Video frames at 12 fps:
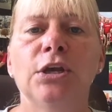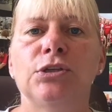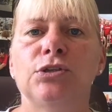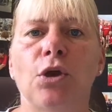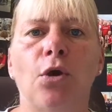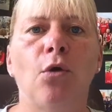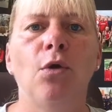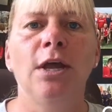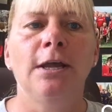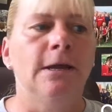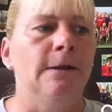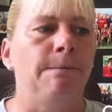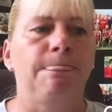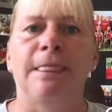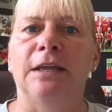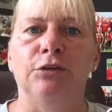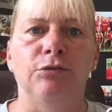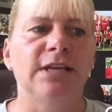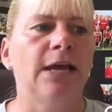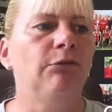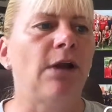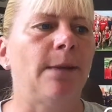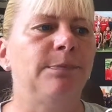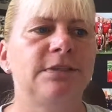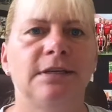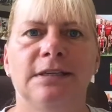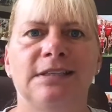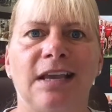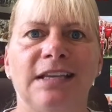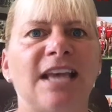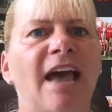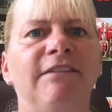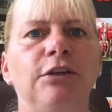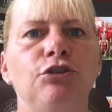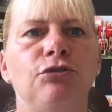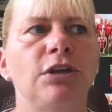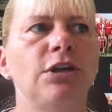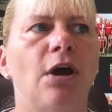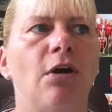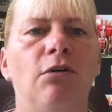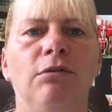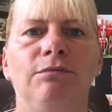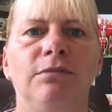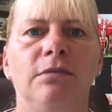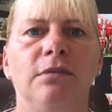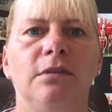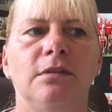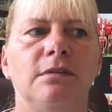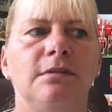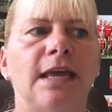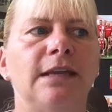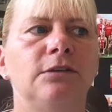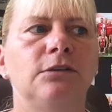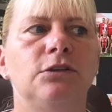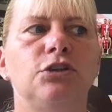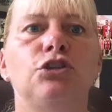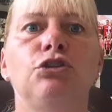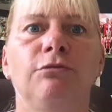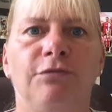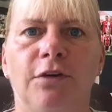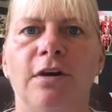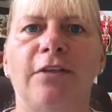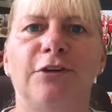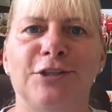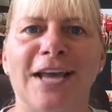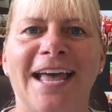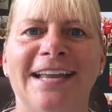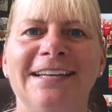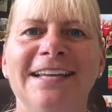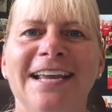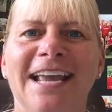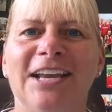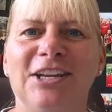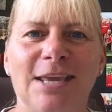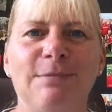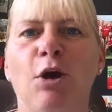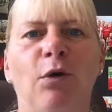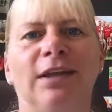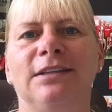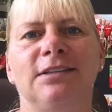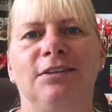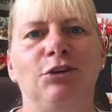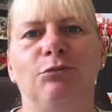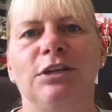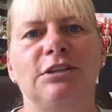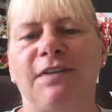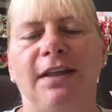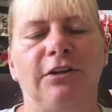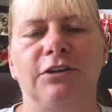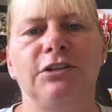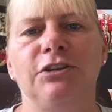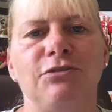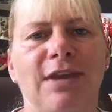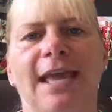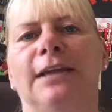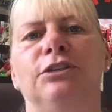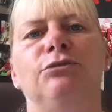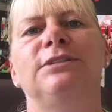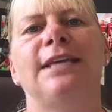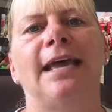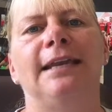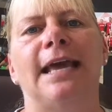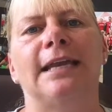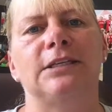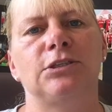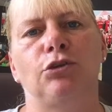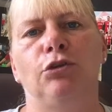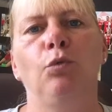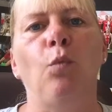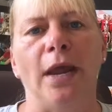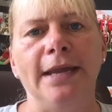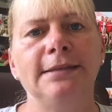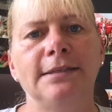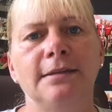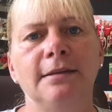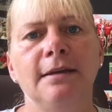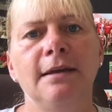So do 10 reps, as heavy as you can go, then shoot for another 10 and keep going until you reach failure, until you can't do 10 at a certain weight.